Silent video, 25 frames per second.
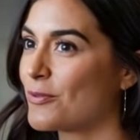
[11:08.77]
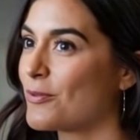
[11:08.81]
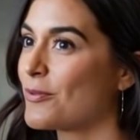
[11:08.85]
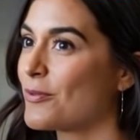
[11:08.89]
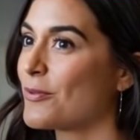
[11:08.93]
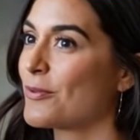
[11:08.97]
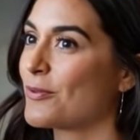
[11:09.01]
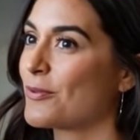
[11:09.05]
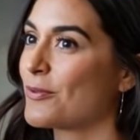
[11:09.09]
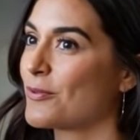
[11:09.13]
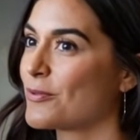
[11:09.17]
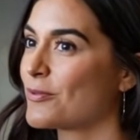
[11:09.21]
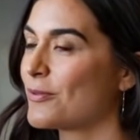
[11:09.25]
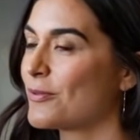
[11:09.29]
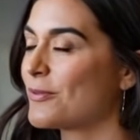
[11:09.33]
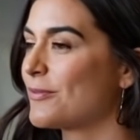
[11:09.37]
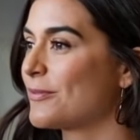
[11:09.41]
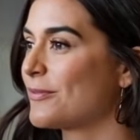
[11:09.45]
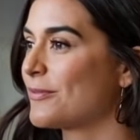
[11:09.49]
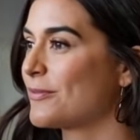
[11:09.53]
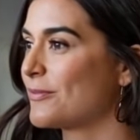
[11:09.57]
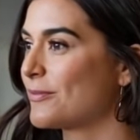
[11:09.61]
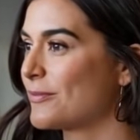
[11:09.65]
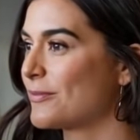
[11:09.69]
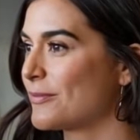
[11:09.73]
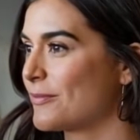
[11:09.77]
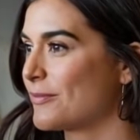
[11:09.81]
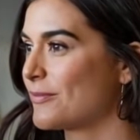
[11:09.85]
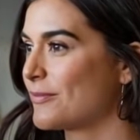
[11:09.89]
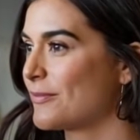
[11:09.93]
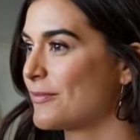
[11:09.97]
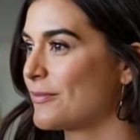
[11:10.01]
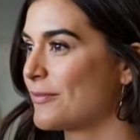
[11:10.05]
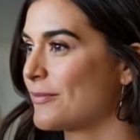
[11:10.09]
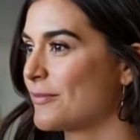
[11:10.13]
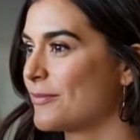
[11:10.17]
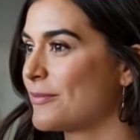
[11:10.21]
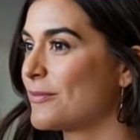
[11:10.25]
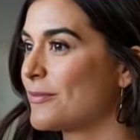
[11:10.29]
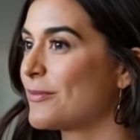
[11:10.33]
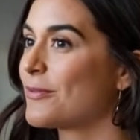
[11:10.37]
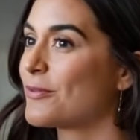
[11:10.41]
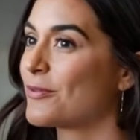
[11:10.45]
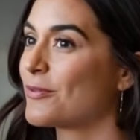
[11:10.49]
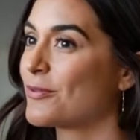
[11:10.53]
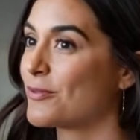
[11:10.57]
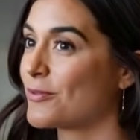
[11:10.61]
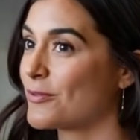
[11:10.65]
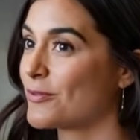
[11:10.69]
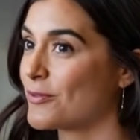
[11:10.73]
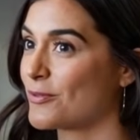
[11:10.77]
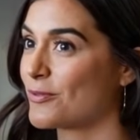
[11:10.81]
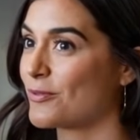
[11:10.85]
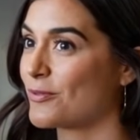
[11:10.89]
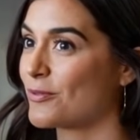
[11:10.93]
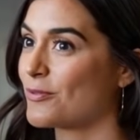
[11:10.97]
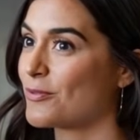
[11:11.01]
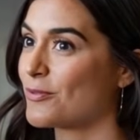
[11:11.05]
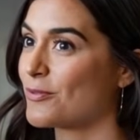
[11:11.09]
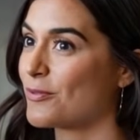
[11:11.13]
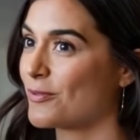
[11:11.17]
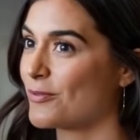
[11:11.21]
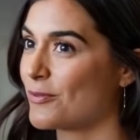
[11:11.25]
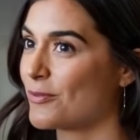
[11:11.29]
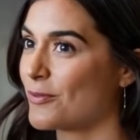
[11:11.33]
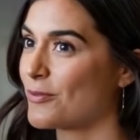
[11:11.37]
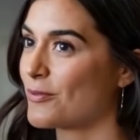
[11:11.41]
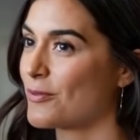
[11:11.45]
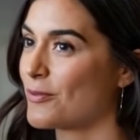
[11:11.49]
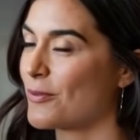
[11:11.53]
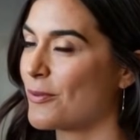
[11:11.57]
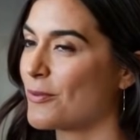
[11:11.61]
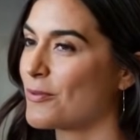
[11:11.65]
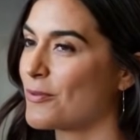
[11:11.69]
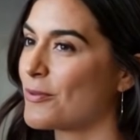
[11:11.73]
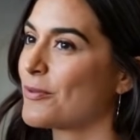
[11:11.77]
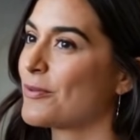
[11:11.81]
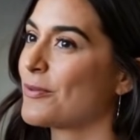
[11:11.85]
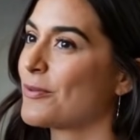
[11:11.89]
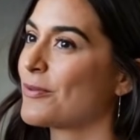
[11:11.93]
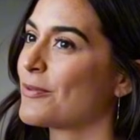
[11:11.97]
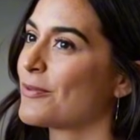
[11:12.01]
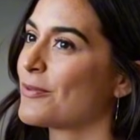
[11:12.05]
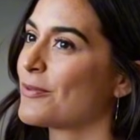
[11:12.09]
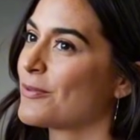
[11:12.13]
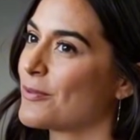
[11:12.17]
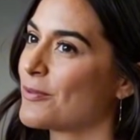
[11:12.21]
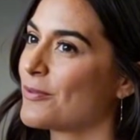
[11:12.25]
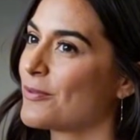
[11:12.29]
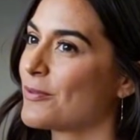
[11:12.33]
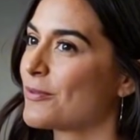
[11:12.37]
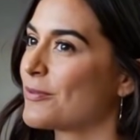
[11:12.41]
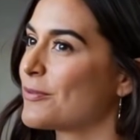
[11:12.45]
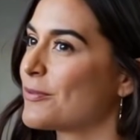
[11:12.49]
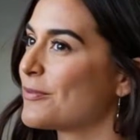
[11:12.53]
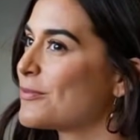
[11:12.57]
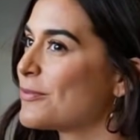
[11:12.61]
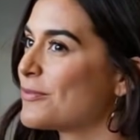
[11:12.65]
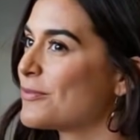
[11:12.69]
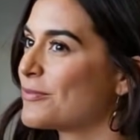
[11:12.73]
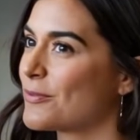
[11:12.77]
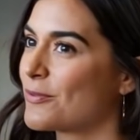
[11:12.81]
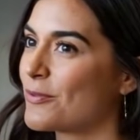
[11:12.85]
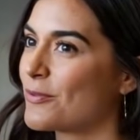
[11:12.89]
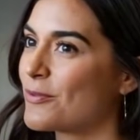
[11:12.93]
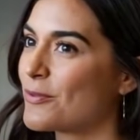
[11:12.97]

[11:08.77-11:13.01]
[no speech]